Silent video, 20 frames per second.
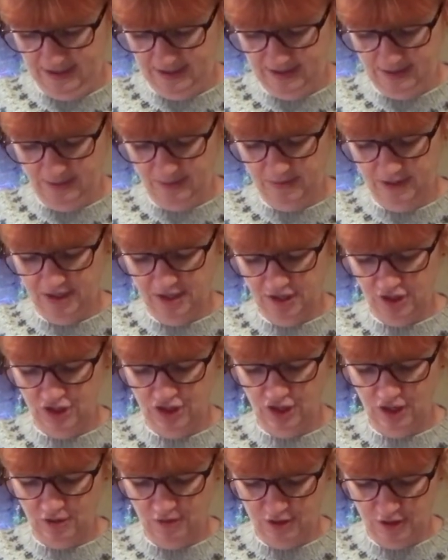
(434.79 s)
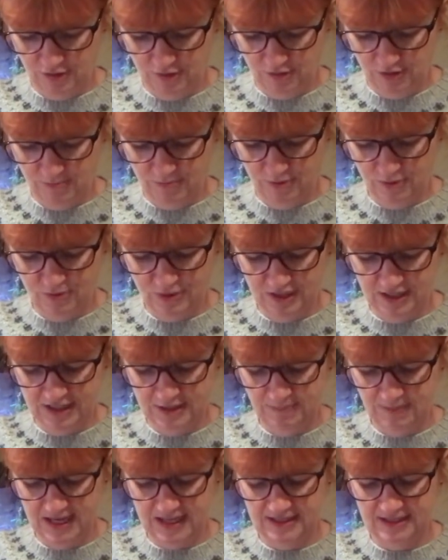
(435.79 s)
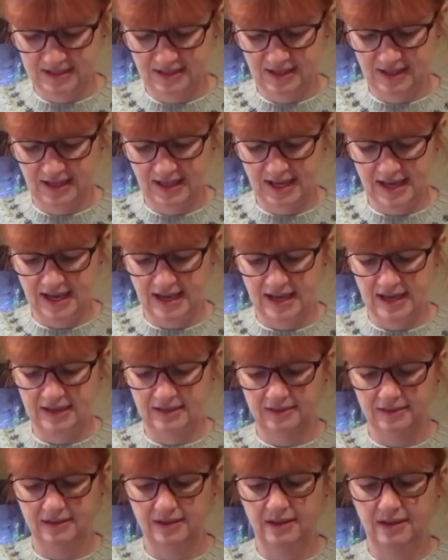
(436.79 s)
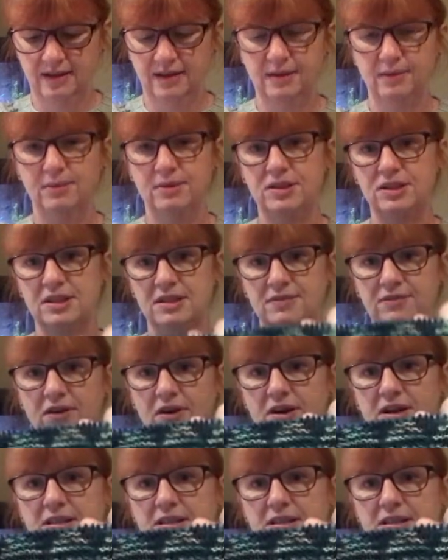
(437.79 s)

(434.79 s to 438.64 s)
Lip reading: So I'm going to show you the border as best I can, which is very